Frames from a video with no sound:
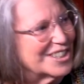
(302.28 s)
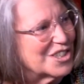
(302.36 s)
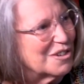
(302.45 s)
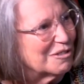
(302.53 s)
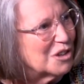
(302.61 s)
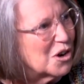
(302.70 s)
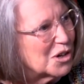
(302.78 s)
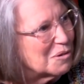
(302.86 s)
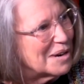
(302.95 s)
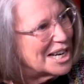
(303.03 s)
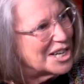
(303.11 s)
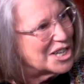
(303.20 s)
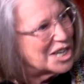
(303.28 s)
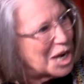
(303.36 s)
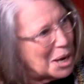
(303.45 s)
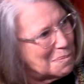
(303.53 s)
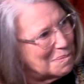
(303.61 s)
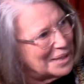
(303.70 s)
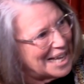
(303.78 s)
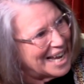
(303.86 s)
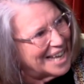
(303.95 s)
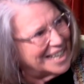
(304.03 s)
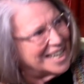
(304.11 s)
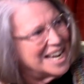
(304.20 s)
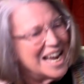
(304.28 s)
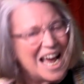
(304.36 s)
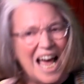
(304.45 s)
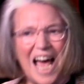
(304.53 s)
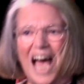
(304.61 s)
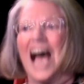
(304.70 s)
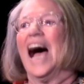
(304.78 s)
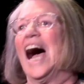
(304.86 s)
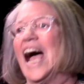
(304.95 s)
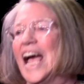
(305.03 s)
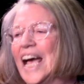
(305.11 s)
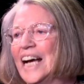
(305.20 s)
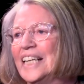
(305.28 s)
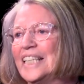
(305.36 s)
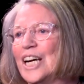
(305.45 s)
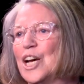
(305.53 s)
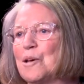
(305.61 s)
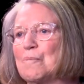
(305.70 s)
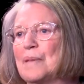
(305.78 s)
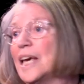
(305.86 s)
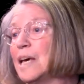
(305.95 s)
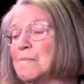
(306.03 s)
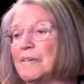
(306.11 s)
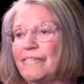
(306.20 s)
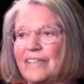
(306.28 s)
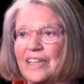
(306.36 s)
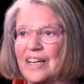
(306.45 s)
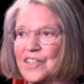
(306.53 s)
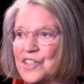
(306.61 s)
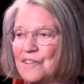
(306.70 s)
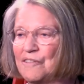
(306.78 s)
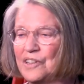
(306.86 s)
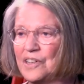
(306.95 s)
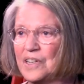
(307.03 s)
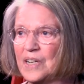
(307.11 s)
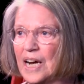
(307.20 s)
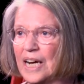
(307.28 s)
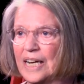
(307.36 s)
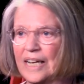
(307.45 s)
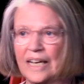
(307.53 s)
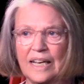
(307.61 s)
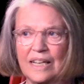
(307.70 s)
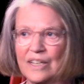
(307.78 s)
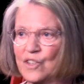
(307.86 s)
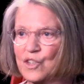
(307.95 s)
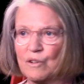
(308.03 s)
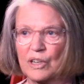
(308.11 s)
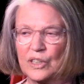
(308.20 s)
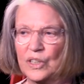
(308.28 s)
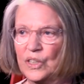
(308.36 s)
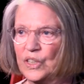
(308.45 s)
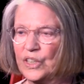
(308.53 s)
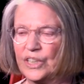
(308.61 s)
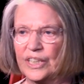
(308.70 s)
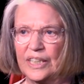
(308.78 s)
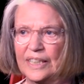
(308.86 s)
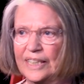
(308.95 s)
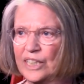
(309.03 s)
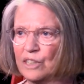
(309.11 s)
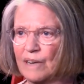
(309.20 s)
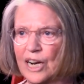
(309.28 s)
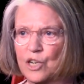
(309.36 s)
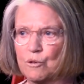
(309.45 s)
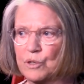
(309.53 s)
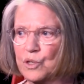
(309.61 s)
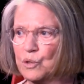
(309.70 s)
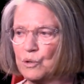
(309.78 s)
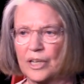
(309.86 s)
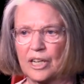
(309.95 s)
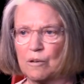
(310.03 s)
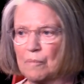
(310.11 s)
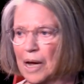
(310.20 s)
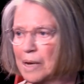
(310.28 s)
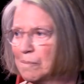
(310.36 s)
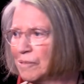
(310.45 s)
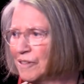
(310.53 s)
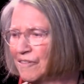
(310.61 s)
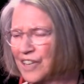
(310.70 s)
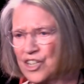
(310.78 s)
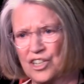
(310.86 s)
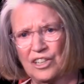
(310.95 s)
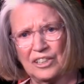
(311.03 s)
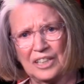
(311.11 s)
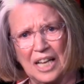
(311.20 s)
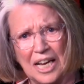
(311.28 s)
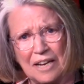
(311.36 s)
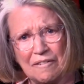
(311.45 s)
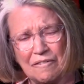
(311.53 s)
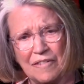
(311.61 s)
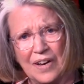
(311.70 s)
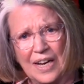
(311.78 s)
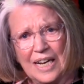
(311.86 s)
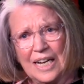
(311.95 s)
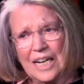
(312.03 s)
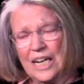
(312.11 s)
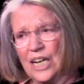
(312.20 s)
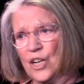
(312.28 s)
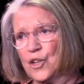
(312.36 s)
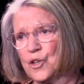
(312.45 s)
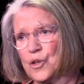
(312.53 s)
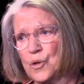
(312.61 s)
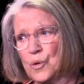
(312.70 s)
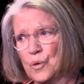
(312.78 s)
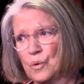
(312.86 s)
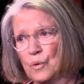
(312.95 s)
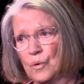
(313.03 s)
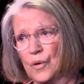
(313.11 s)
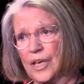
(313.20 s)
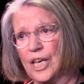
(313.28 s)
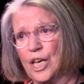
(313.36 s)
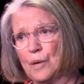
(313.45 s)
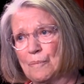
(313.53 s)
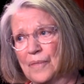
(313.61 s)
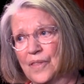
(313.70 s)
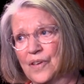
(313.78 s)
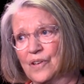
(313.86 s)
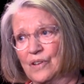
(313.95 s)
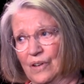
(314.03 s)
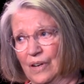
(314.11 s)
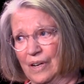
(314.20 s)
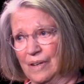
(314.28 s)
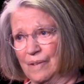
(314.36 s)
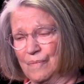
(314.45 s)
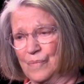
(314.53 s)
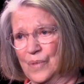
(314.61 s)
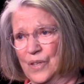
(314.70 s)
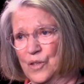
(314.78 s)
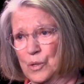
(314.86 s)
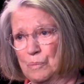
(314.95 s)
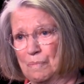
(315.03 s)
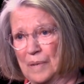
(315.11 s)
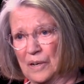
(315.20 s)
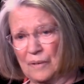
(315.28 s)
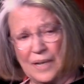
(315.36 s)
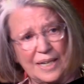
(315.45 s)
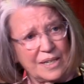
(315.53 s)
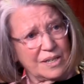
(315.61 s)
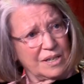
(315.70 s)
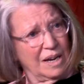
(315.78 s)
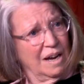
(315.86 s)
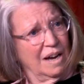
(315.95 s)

a sort of longer range game plan. And I became a philosopher. I struggled in graduate school and in my professional life to keep the spirit